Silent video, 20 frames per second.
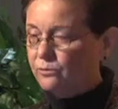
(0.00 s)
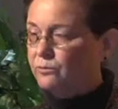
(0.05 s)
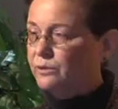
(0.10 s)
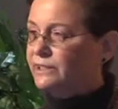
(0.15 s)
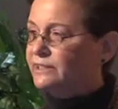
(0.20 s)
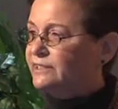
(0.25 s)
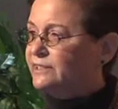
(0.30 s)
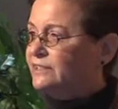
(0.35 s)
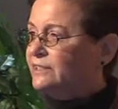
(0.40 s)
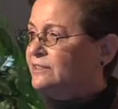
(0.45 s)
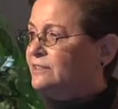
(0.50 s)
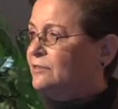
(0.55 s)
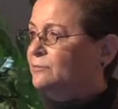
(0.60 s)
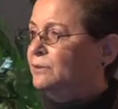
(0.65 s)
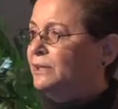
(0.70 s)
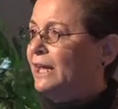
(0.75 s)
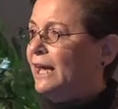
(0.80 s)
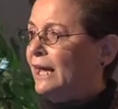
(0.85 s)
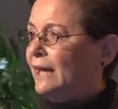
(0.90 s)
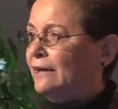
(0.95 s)
we assist and
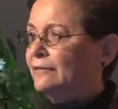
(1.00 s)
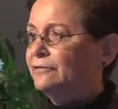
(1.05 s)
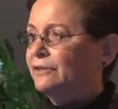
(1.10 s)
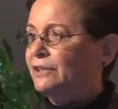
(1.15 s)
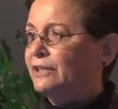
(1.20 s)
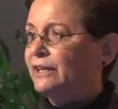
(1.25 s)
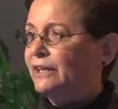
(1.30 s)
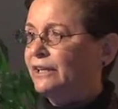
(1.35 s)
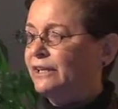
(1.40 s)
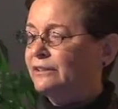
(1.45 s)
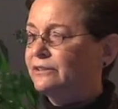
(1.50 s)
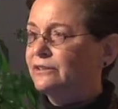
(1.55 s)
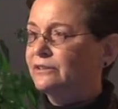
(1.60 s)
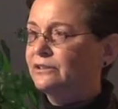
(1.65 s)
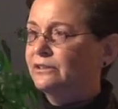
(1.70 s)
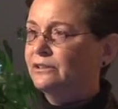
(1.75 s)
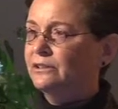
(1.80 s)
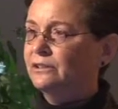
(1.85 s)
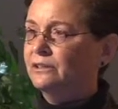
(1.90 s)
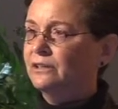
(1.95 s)
we advocate.
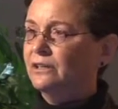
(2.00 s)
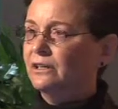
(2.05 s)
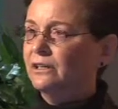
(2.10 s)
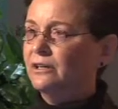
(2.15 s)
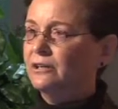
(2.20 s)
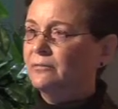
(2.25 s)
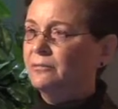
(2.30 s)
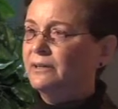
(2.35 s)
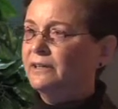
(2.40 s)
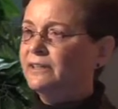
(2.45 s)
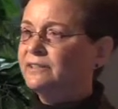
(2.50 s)
And